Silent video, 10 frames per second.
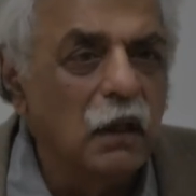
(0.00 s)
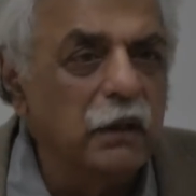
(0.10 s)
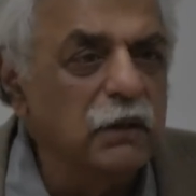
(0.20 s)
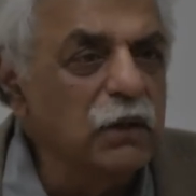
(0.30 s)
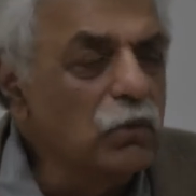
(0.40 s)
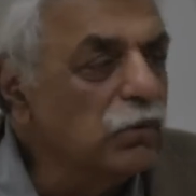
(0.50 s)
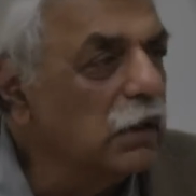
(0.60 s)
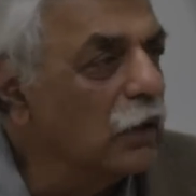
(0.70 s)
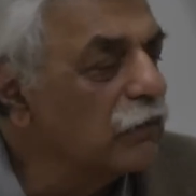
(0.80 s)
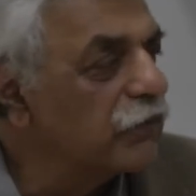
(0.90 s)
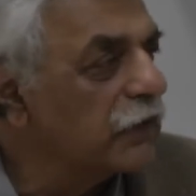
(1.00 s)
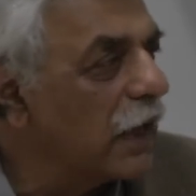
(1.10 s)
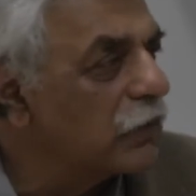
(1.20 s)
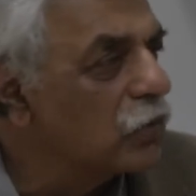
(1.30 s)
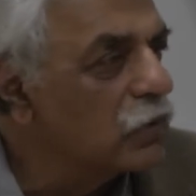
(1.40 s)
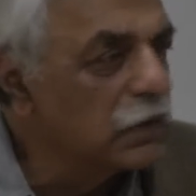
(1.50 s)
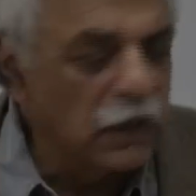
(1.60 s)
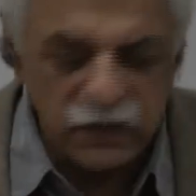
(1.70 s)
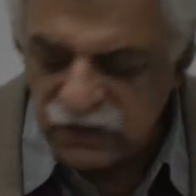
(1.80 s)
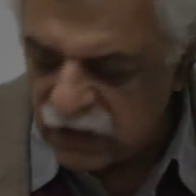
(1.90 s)
a new low for that
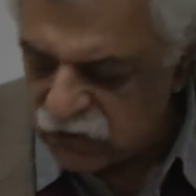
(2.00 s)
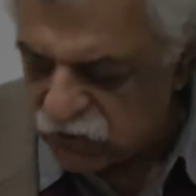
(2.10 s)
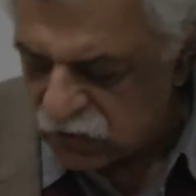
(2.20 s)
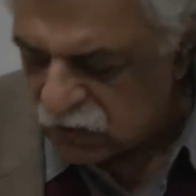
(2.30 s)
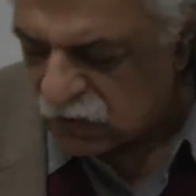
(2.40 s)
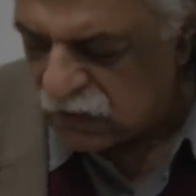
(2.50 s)
organization.